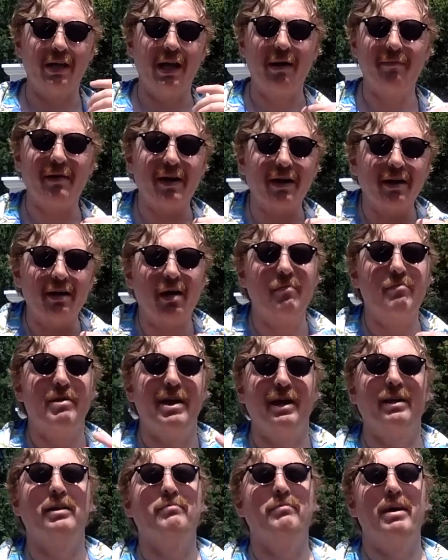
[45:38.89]
I'm not going to
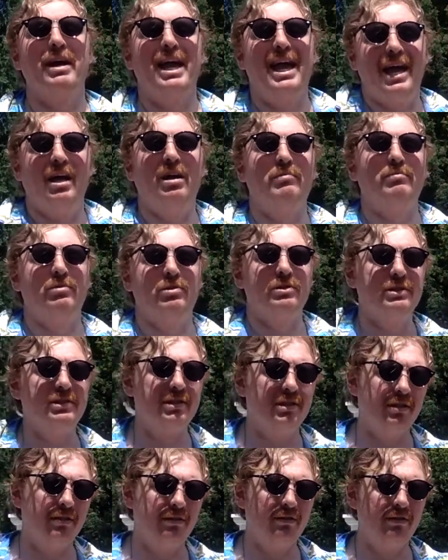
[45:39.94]
abandon my animals.
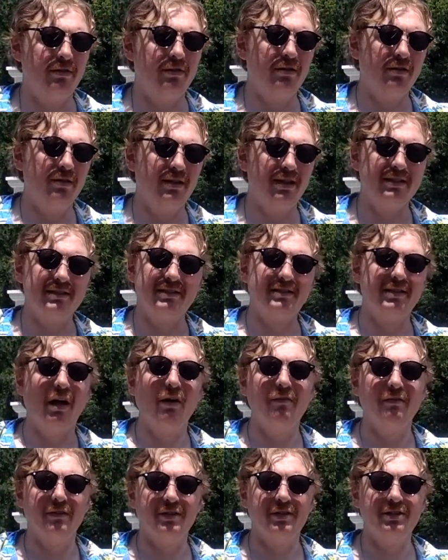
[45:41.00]
That's
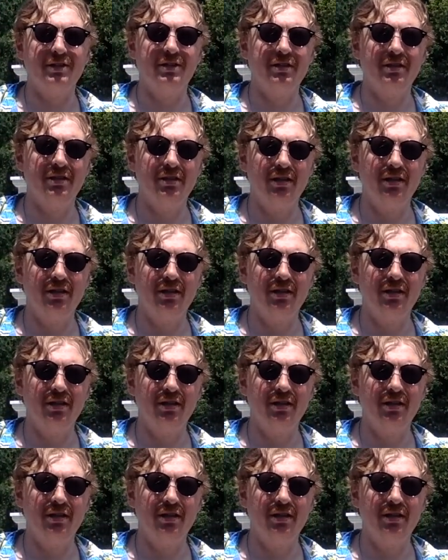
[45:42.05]
selfish.